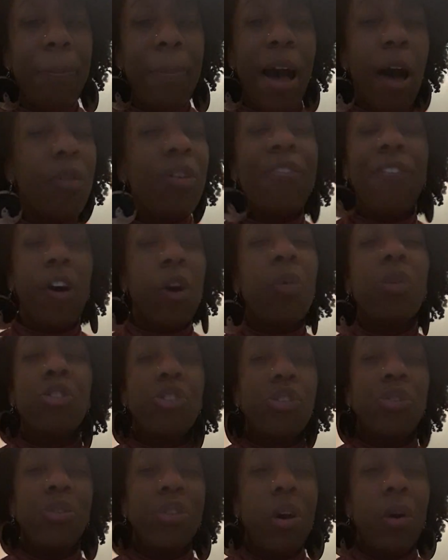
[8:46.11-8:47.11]
How the fuck would
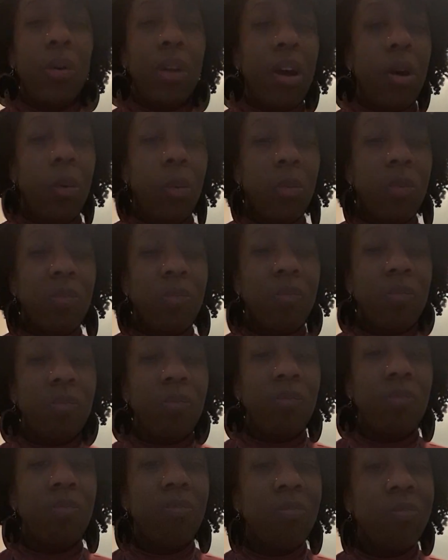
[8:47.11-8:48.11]
you know though?
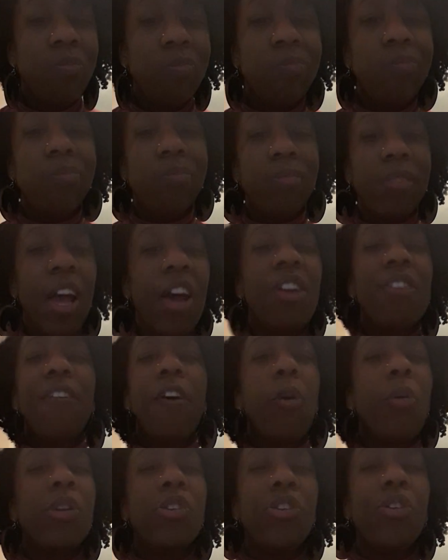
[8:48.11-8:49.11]
How the
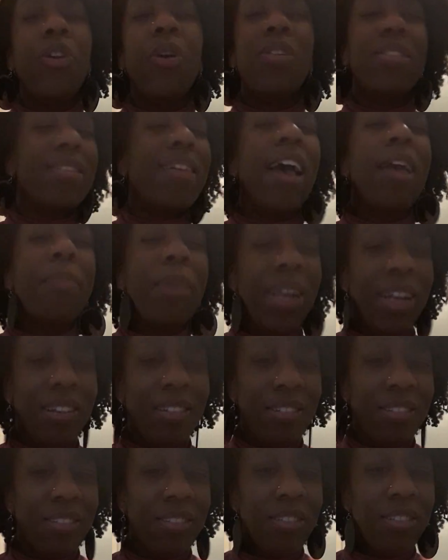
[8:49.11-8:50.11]
fuck would you know,
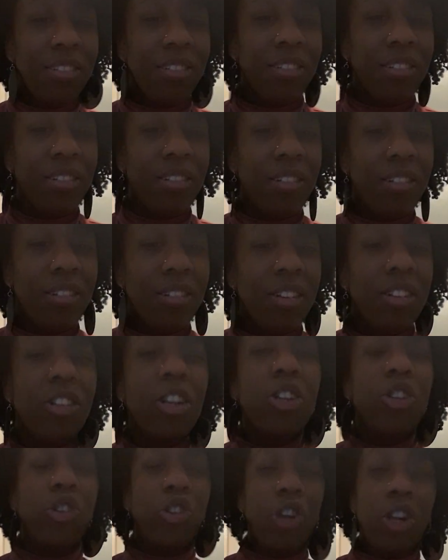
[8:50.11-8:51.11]
Simon?
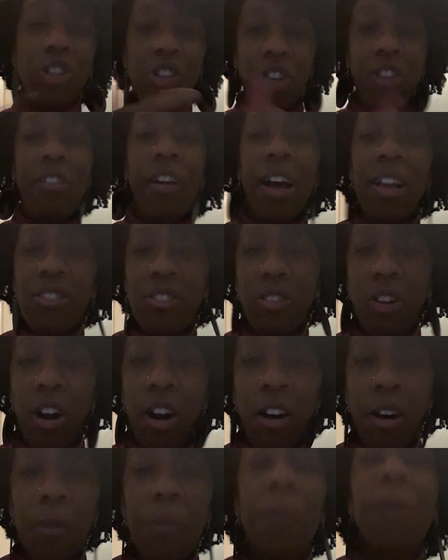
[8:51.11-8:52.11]
Just shut your ass
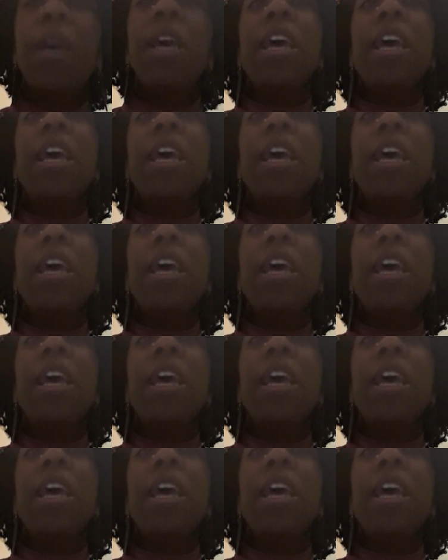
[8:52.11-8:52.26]
all up.